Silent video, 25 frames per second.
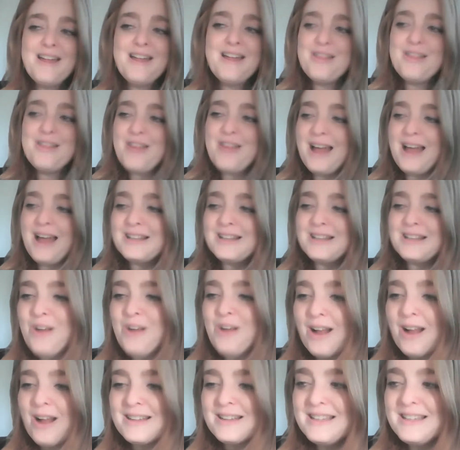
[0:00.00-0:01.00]
that
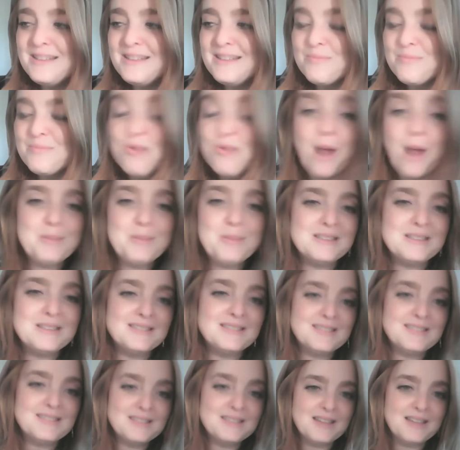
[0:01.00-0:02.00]
God
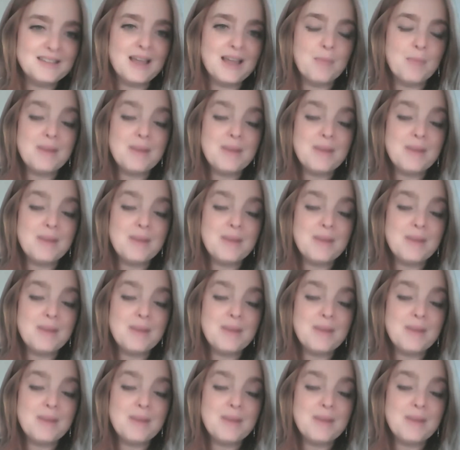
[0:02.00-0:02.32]
promises to him.